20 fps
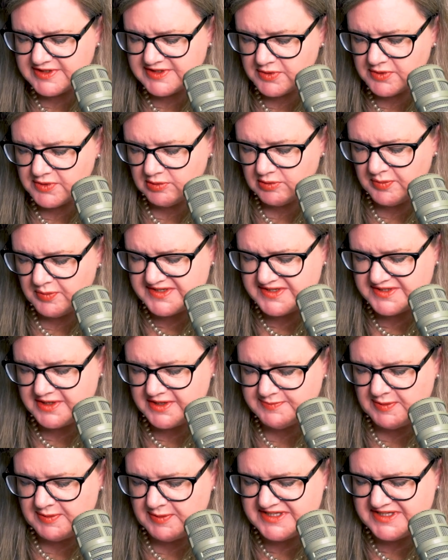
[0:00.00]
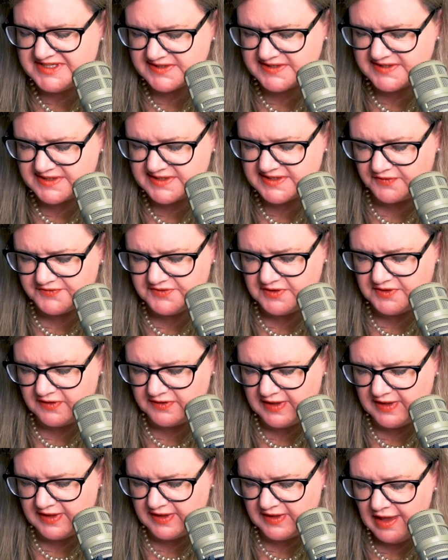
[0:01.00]
working with mid-sized businesses is often that
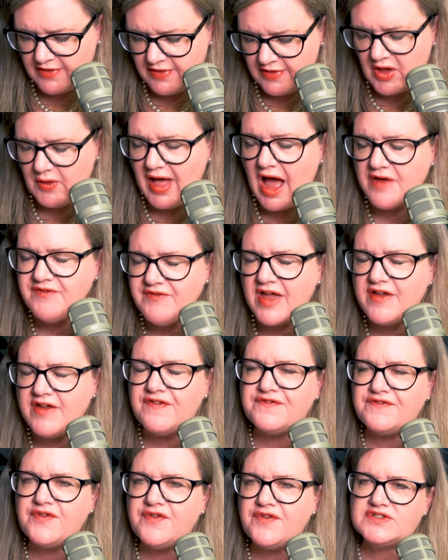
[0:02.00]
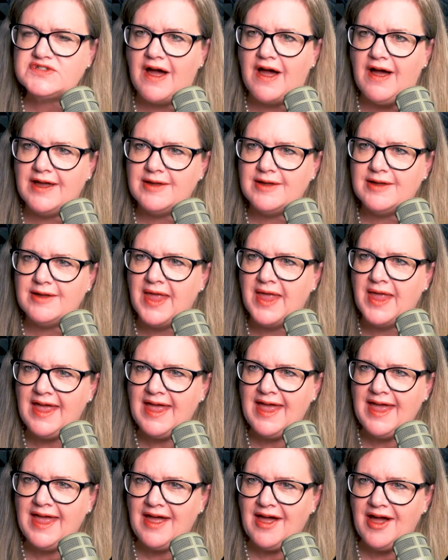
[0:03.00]
they they'll have a full-time
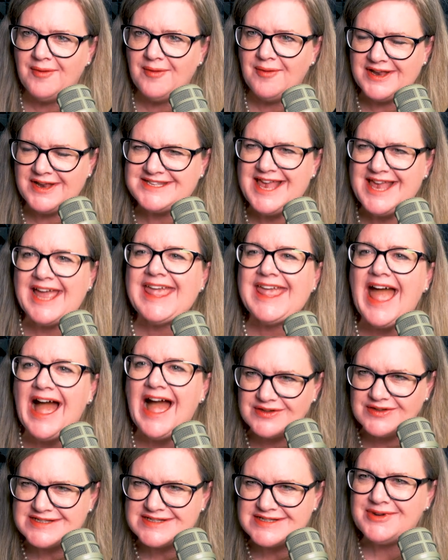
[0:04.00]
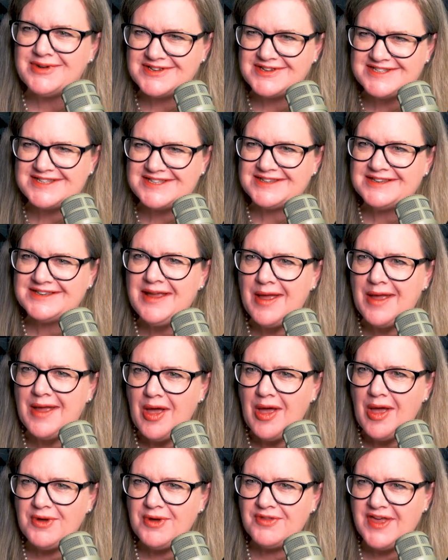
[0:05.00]
I'm going to say accounts person,
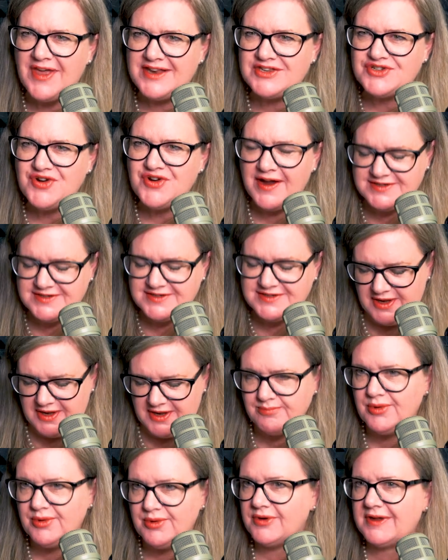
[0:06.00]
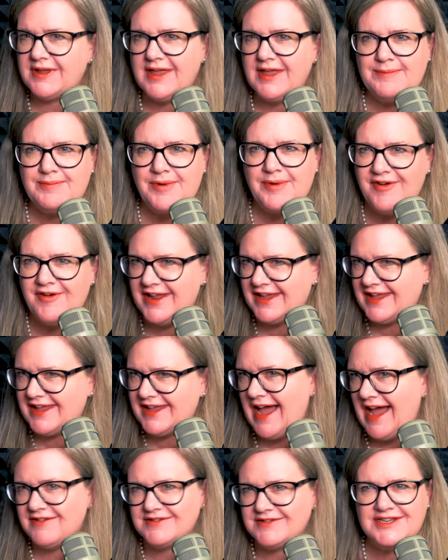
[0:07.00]
but they're trying to be a bookkeeper, an
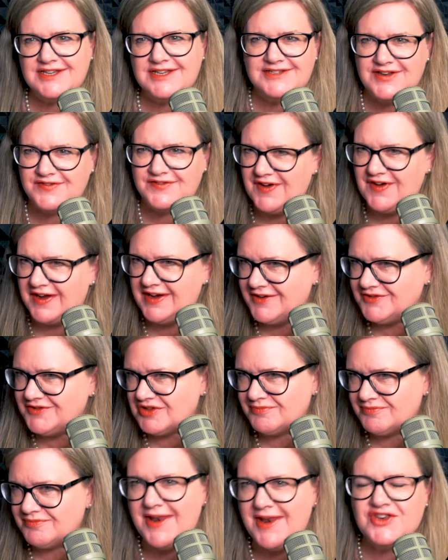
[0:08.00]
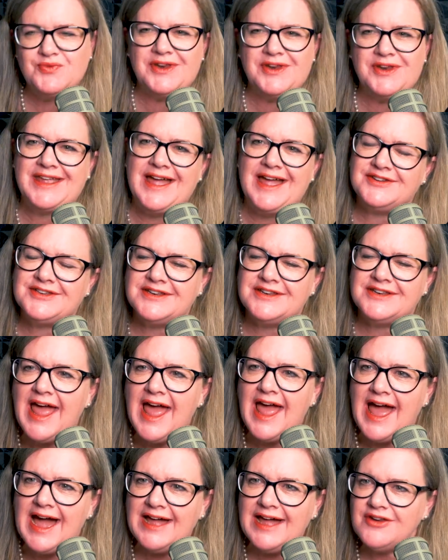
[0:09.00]
accountant, a financial management accountant,
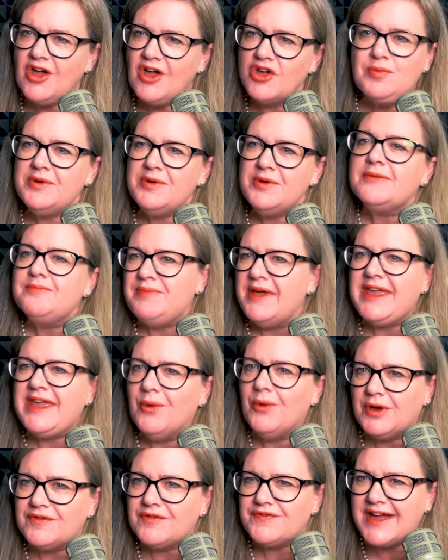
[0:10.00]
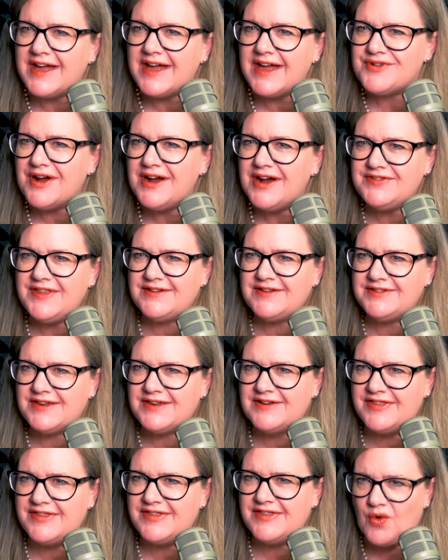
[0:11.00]
and nobody can be all of that, right? They're, they're,
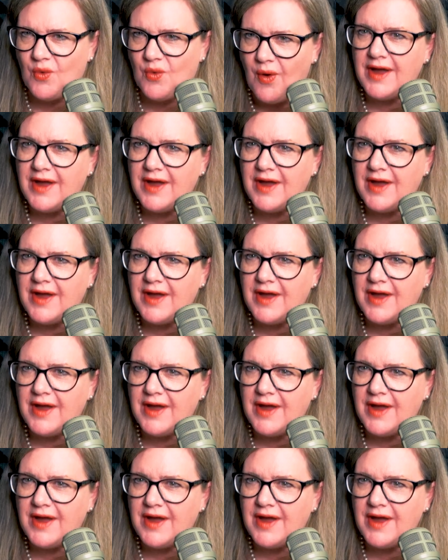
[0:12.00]
they're quite